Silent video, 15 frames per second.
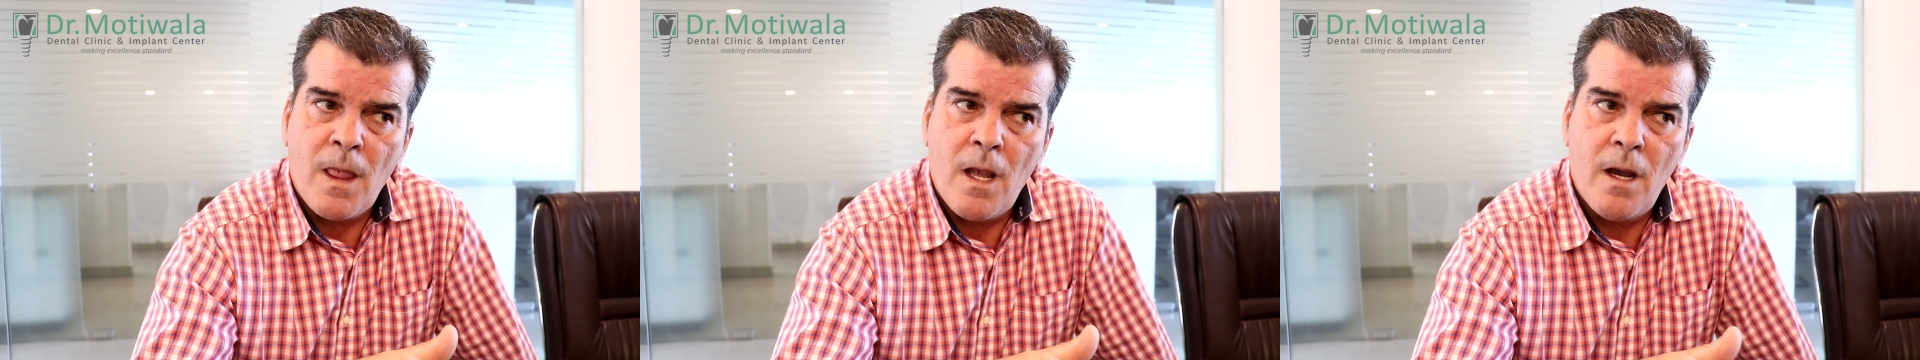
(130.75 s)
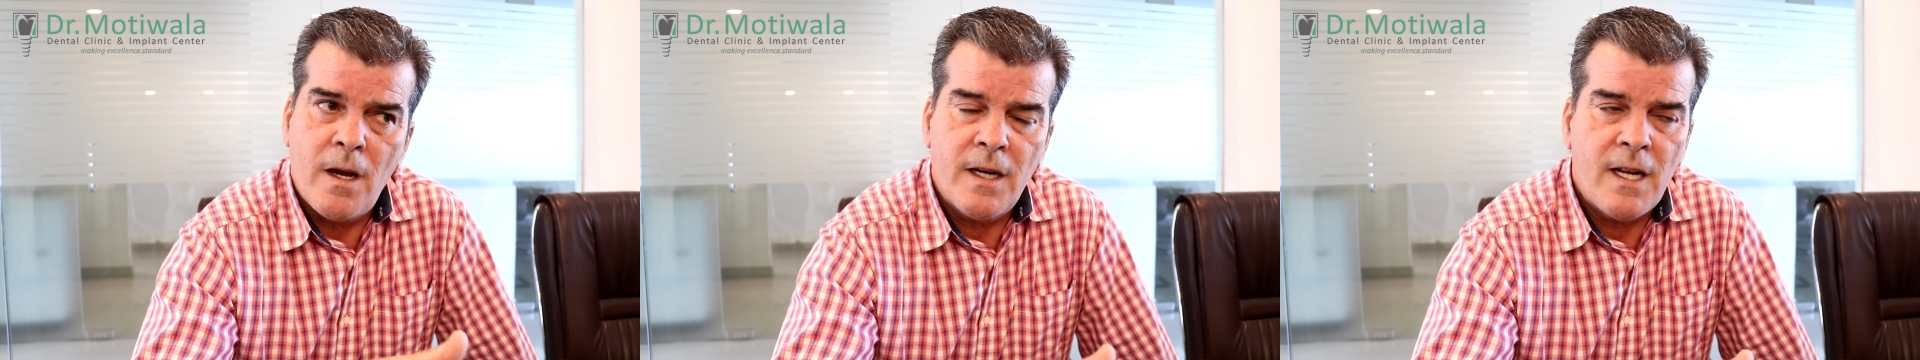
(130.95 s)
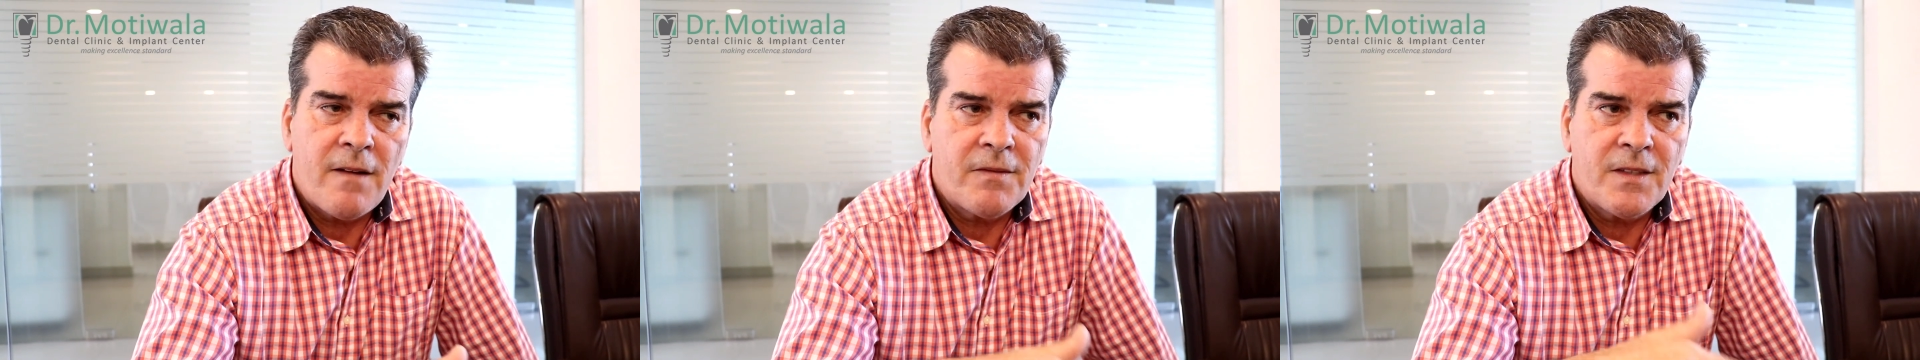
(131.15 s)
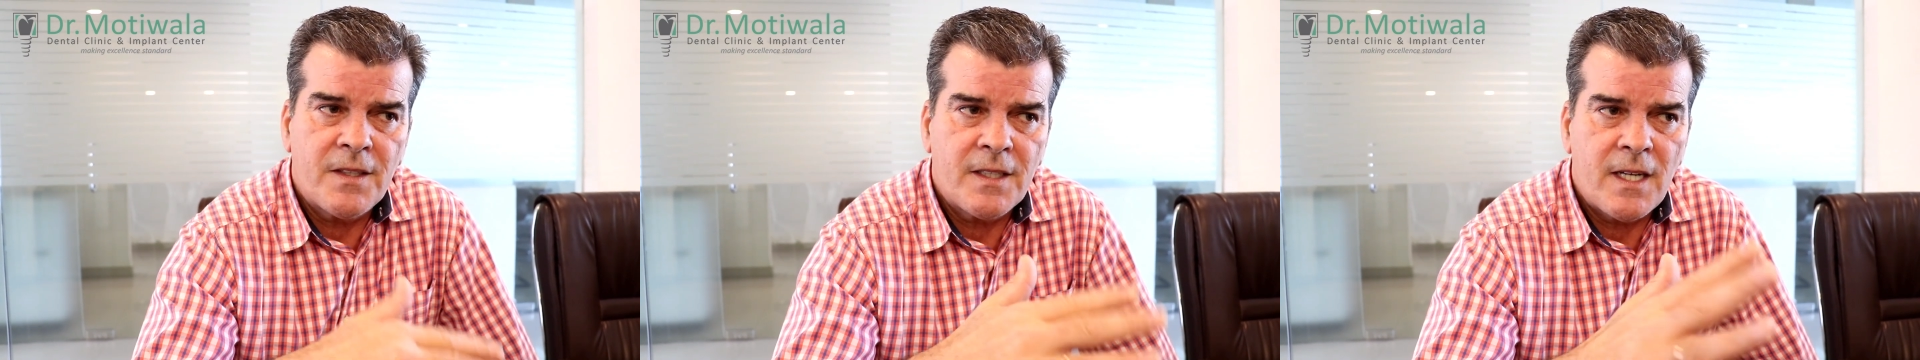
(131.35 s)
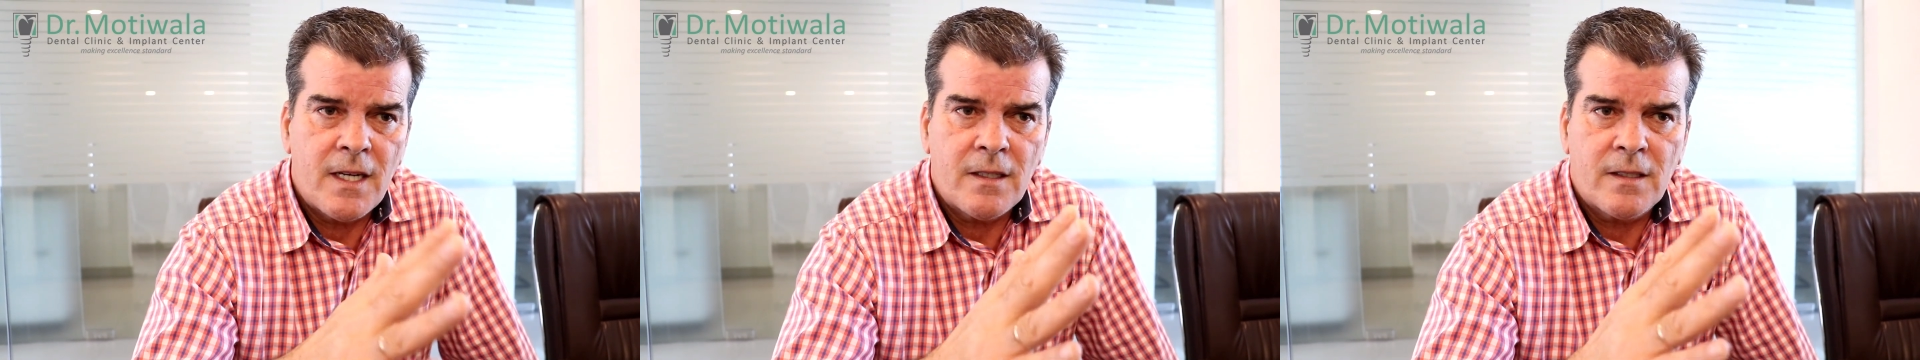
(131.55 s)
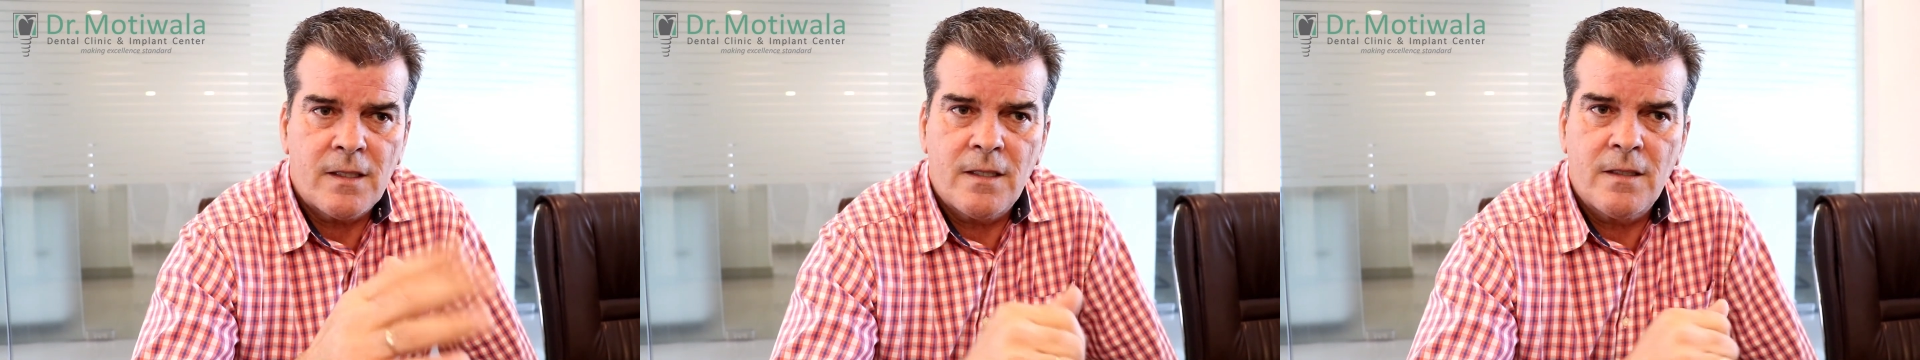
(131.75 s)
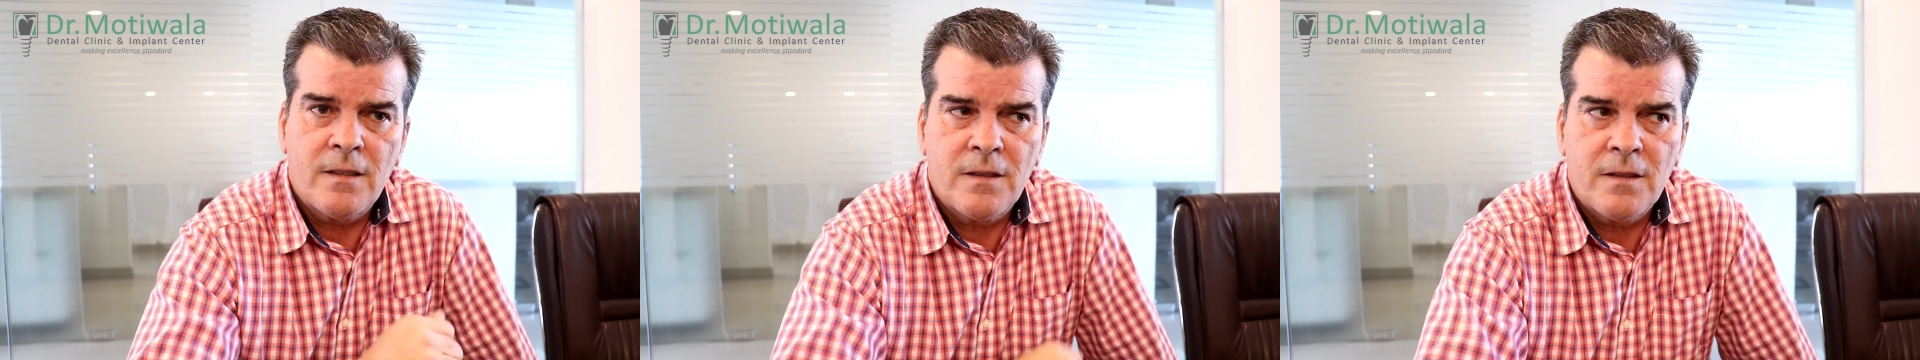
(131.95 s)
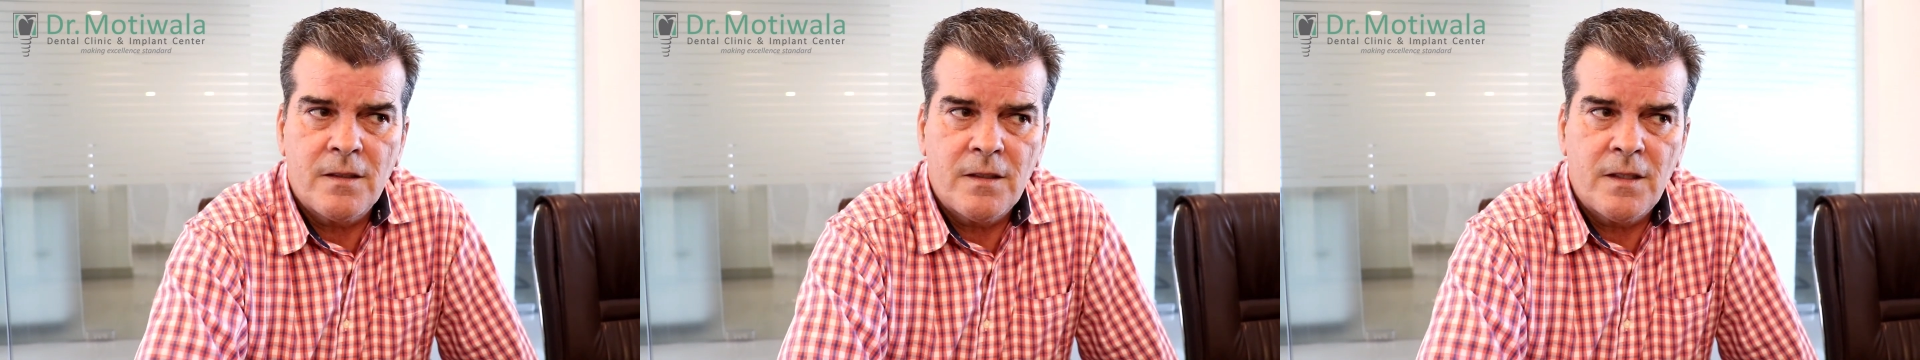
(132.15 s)
And after that,
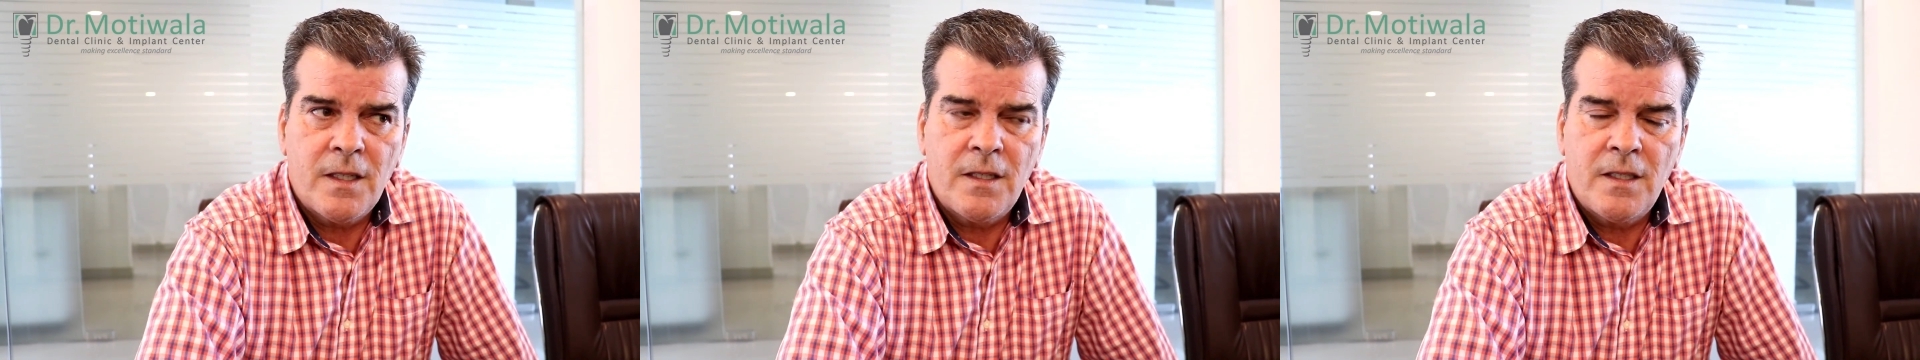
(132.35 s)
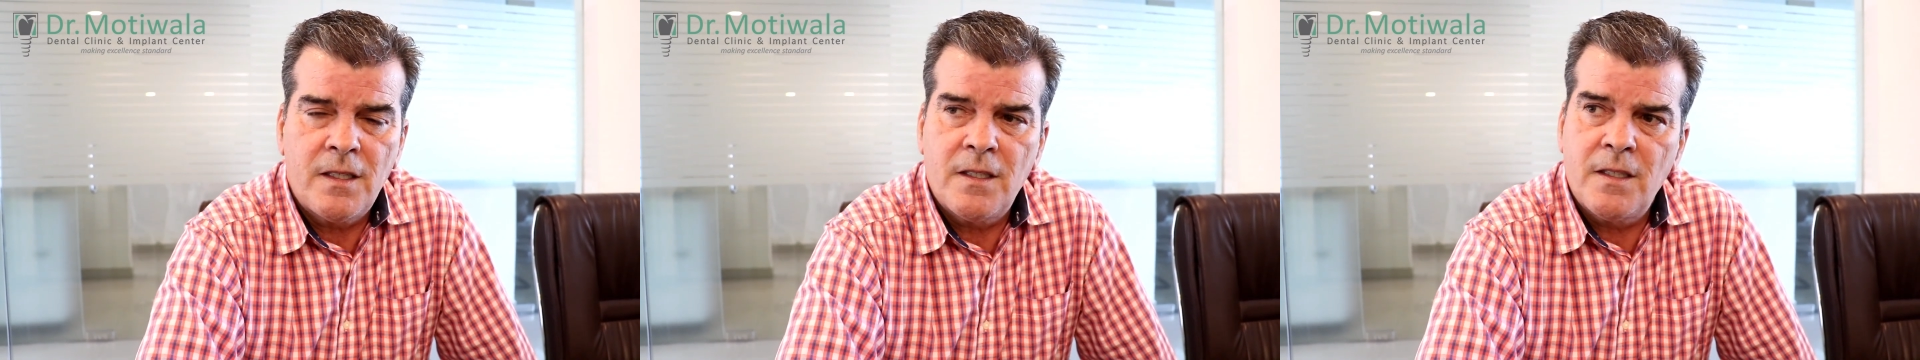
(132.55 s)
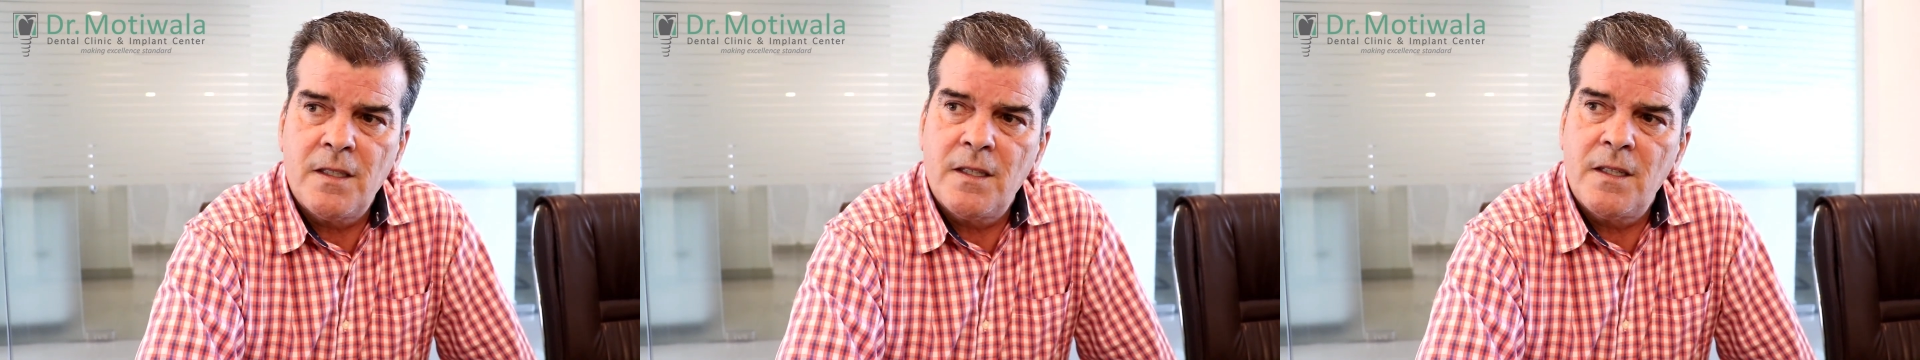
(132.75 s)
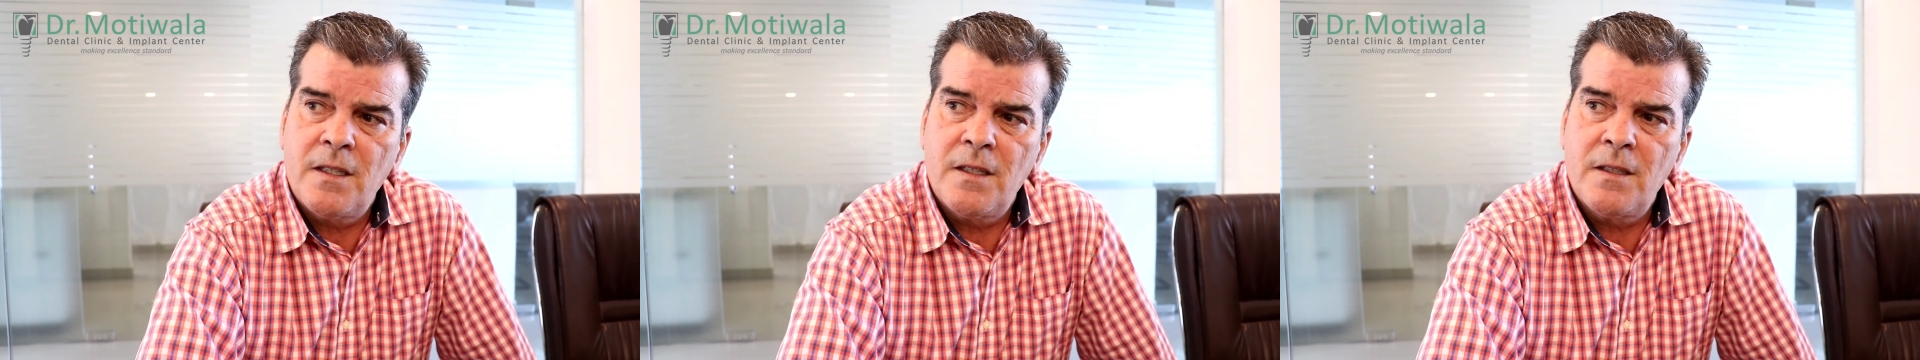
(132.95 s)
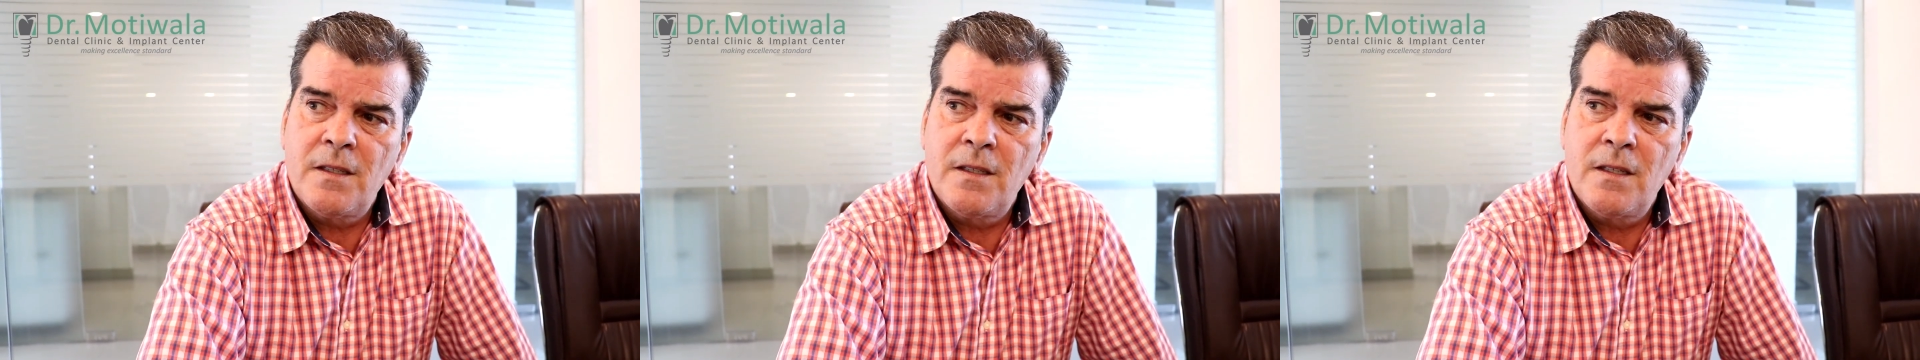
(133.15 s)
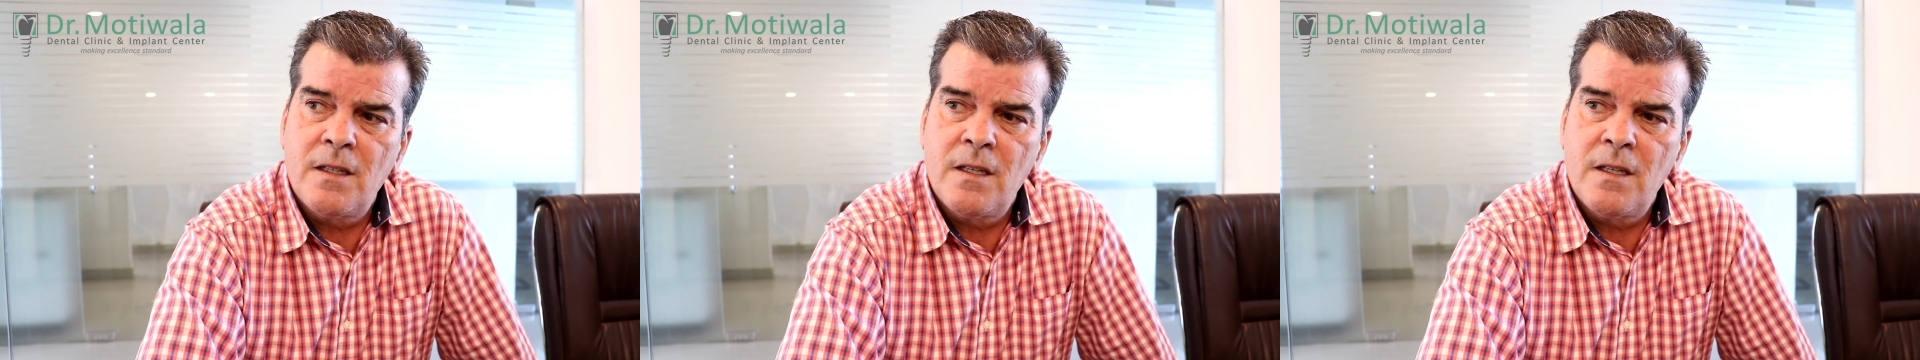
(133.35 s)
they did